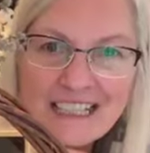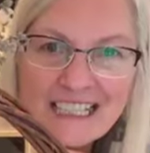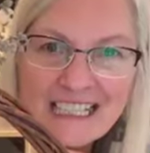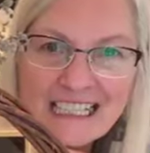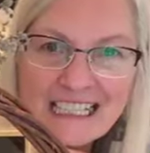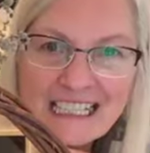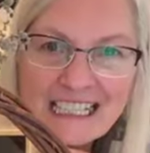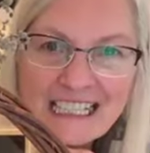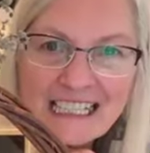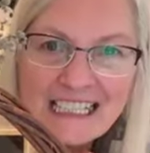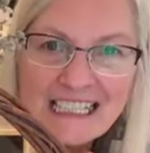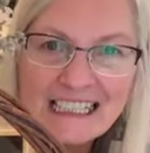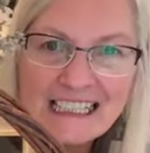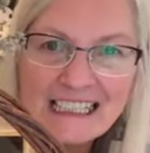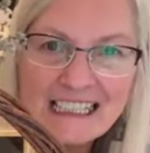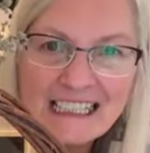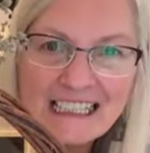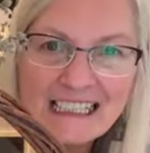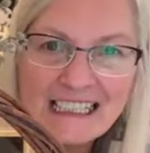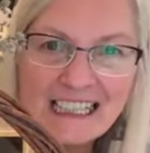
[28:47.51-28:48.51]
Hey,
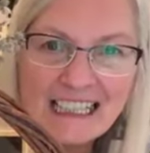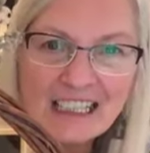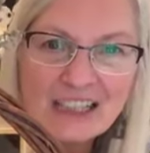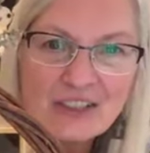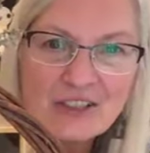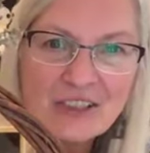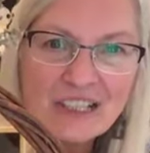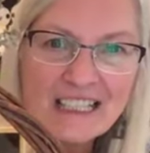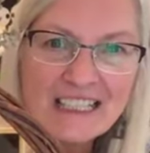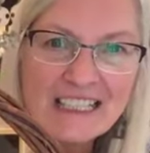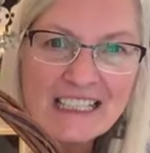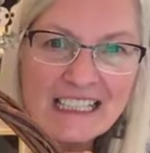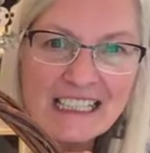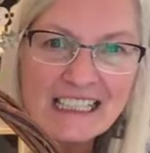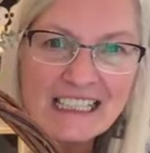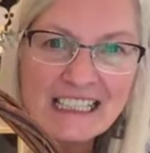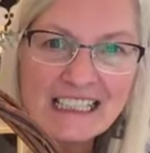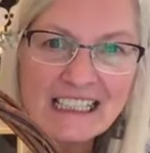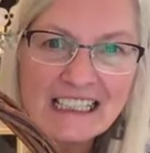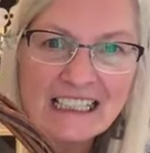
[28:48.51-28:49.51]
Cindy. Thank you,
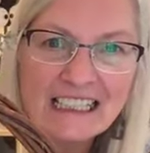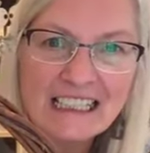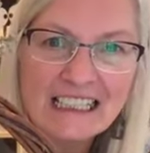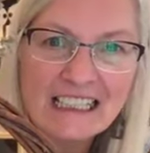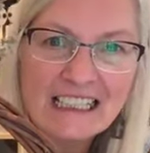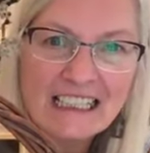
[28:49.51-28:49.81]
Tracy.